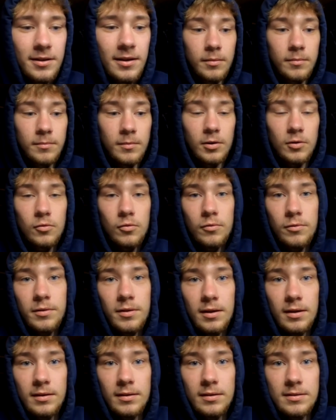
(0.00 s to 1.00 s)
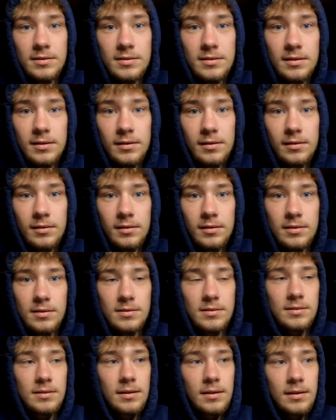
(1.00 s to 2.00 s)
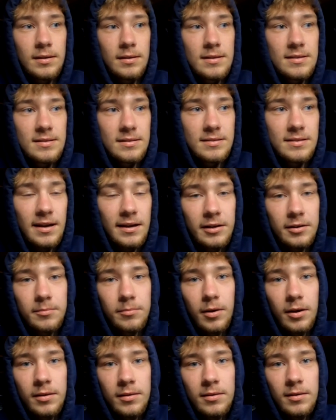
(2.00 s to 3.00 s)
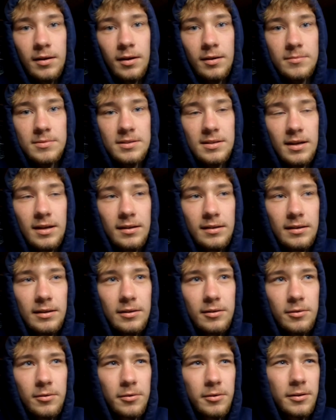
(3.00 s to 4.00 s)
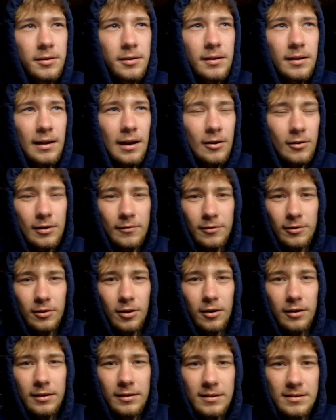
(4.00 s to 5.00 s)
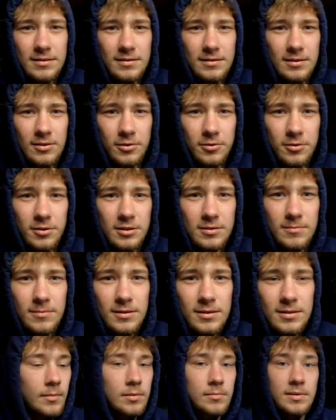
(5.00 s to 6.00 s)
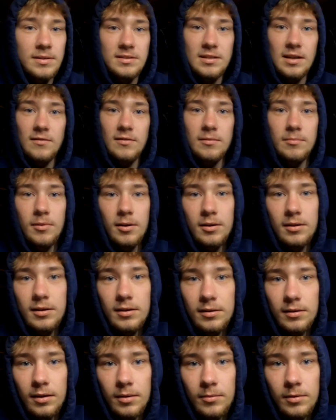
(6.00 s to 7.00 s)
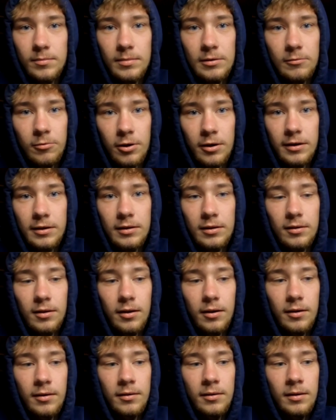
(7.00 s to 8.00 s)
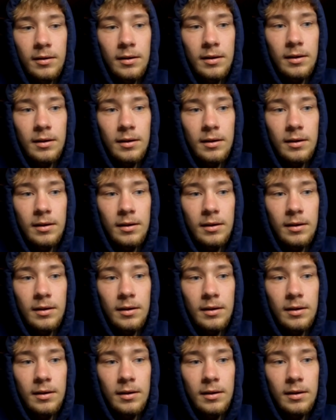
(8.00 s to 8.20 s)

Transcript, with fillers: Um, the cool thing is is this entire month that I'm staying here or however long it is until Christmas. I'm going to be saving money. I'm going to be working a lot.